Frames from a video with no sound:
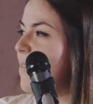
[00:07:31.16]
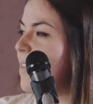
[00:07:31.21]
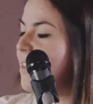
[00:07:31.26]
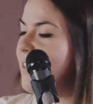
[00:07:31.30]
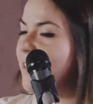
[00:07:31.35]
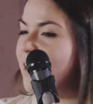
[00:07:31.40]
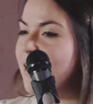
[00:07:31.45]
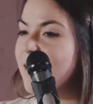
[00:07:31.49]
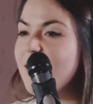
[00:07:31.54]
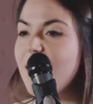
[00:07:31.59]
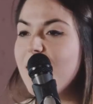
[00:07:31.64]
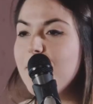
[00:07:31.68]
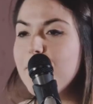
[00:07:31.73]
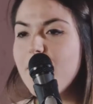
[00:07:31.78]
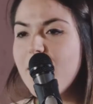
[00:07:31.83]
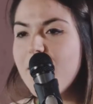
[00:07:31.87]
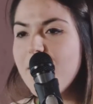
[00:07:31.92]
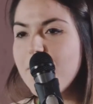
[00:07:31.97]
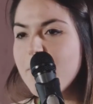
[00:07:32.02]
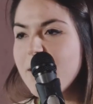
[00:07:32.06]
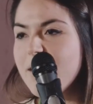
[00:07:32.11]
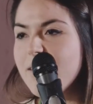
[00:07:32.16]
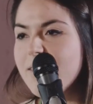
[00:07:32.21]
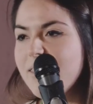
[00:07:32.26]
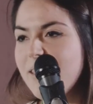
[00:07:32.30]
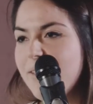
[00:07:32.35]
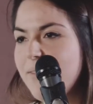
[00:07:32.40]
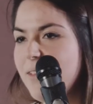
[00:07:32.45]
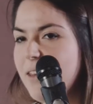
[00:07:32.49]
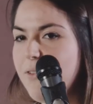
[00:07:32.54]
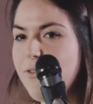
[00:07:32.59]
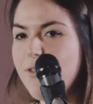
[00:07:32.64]
digital environments,
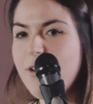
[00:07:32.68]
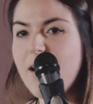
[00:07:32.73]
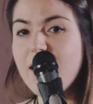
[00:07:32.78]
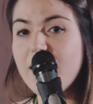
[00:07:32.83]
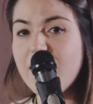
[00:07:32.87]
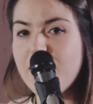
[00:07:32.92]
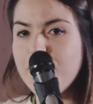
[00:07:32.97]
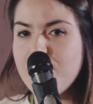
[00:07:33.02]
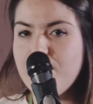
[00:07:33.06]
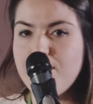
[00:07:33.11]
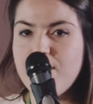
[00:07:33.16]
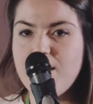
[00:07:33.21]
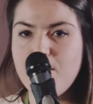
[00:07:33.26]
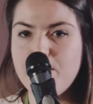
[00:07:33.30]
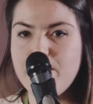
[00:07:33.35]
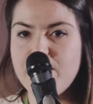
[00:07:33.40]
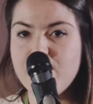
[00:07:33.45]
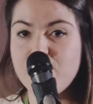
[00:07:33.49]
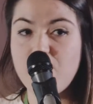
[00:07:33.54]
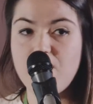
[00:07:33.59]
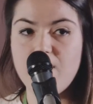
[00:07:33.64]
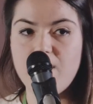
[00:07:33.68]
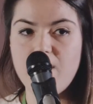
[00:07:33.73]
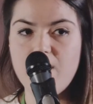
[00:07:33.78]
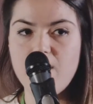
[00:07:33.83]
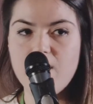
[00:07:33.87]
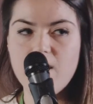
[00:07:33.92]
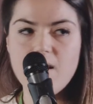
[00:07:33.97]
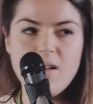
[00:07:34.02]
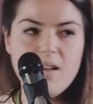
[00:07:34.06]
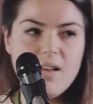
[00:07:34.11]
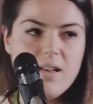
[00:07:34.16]
even if we are game developers or
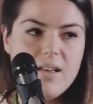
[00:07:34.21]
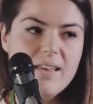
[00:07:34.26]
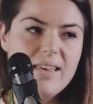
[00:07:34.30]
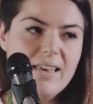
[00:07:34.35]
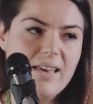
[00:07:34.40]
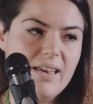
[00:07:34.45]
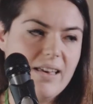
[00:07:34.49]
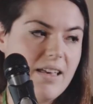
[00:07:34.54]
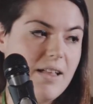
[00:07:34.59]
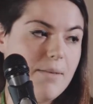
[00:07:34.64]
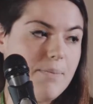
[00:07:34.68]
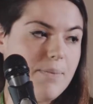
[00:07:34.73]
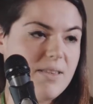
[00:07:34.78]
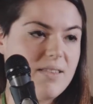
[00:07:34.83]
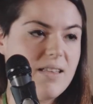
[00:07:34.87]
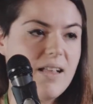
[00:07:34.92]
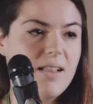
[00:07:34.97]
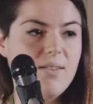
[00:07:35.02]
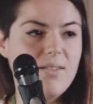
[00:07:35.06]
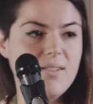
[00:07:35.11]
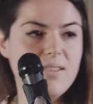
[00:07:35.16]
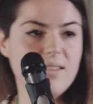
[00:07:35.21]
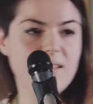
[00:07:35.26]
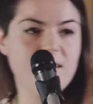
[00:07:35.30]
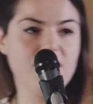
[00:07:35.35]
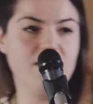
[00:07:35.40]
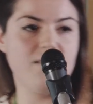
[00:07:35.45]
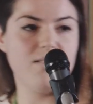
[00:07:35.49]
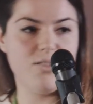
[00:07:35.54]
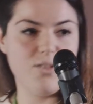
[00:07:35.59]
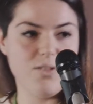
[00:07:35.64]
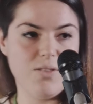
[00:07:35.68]
not, can help us a lot
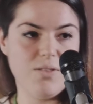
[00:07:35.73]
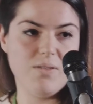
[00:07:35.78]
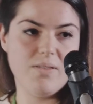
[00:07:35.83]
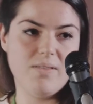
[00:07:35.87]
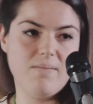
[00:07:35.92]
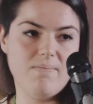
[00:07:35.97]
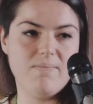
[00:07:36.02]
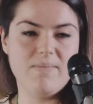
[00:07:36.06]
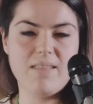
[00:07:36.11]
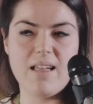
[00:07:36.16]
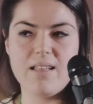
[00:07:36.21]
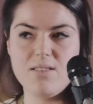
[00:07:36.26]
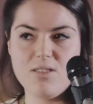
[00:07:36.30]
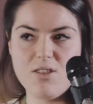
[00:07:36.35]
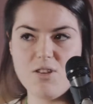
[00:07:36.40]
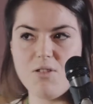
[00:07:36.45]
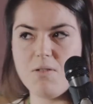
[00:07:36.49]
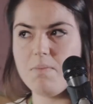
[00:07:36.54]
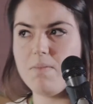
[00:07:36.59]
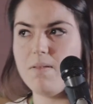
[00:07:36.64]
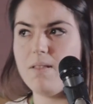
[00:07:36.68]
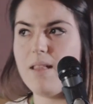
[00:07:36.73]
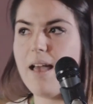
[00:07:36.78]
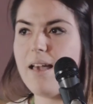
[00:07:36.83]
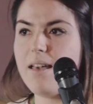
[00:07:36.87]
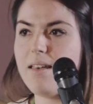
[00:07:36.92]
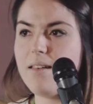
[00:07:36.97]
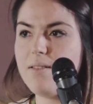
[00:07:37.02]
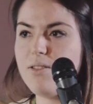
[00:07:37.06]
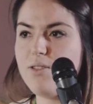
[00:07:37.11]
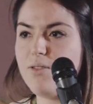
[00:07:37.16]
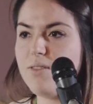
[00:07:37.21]
to do that job,
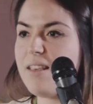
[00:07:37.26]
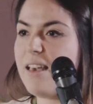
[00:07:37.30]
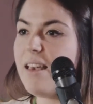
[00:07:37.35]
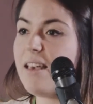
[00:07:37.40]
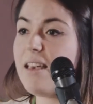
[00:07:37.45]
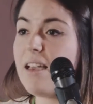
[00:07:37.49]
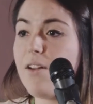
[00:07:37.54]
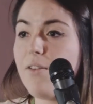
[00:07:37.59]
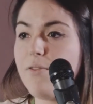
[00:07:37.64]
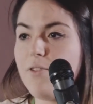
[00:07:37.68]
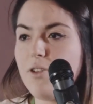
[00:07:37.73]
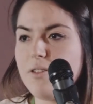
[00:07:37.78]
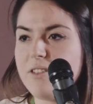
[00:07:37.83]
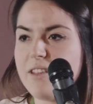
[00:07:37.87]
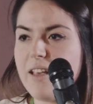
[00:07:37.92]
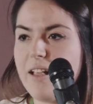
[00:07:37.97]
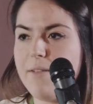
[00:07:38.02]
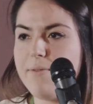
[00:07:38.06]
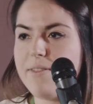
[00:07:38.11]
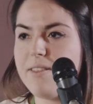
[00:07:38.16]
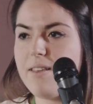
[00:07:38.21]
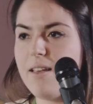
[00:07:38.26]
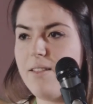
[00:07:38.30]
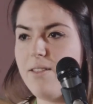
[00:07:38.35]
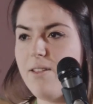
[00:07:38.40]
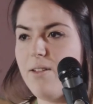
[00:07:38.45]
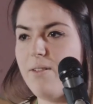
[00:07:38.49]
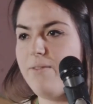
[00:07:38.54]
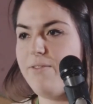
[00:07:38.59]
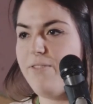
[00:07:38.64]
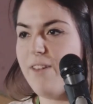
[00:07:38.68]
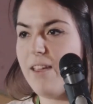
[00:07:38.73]
like to take care of ourselves and
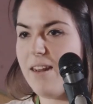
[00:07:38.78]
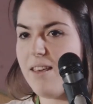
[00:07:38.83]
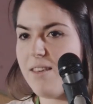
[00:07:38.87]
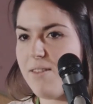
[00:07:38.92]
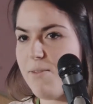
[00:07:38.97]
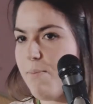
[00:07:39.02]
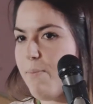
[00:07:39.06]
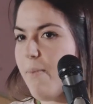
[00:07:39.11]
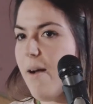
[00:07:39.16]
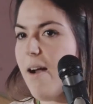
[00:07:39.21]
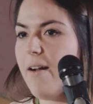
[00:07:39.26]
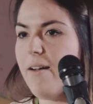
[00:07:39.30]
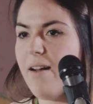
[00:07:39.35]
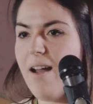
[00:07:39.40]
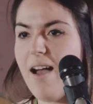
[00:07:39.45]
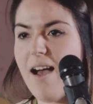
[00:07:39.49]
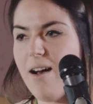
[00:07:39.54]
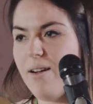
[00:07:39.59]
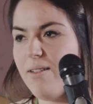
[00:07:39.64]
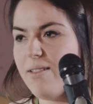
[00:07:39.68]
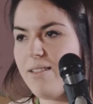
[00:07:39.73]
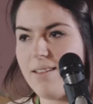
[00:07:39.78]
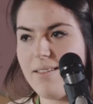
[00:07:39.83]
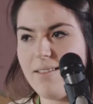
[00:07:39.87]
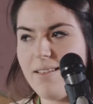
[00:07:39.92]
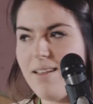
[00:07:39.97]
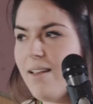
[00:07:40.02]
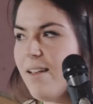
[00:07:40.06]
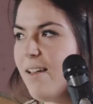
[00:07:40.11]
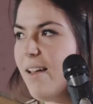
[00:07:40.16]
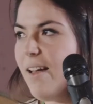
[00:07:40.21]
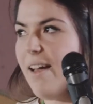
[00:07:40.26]
don't finish burnt out
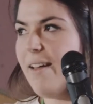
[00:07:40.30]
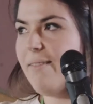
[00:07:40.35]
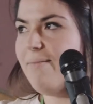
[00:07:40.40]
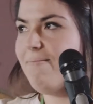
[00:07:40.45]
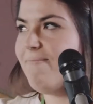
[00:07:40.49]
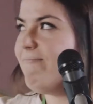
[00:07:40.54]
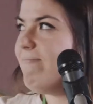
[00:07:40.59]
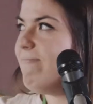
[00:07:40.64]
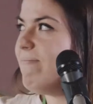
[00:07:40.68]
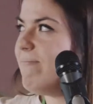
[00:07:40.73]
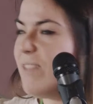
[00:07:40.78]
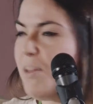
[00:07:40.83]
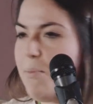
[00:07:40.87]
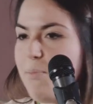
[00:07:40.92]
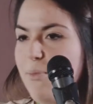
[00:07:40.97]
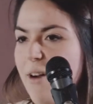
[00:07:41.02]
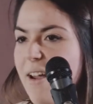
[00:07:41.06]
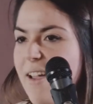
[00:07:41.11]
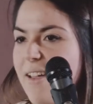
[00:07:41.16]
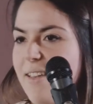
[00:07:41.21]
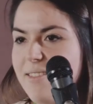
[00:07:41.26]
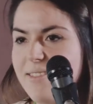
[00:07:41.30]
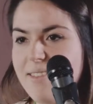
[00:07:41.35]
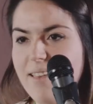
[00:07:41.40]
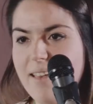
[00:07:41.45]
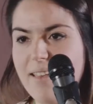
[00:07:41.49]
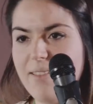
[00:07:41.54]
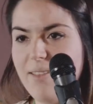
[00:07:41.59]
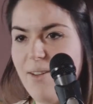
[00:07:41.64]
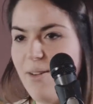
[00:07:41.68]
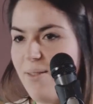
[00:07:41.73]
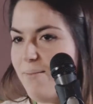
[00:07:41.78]
and depressed
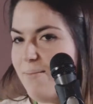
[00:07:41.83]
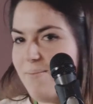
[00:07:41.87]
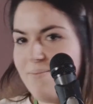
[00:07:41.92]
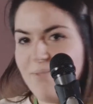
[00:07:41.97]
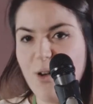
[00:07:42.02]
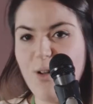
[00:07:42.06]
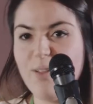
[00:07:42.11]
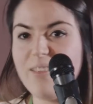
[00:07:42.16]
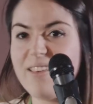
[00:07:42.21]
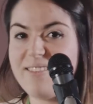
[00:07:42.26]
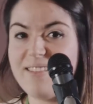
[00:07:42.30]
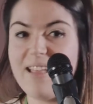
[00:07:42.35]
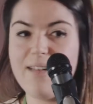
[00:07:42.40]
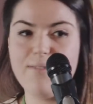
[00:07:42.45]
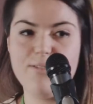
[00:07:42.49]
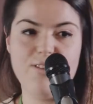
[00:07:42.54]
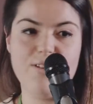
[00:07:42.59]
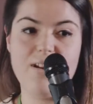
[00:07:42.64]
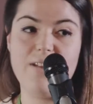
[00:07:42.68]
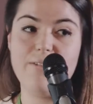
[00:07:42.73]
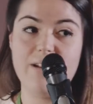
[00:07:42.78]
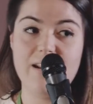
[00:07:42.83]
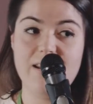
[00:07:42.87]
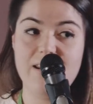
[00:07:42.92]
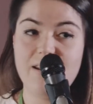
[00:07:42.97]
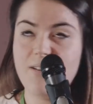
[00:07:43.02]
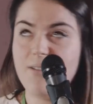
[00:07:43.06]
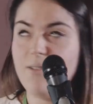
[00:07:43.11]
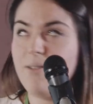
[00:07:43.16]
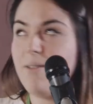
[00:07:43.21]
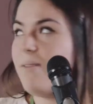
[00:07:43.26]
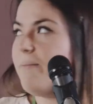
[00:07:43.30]
and all the stuff that you already
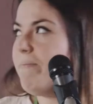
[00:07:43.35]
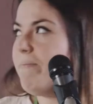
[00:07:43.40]
know.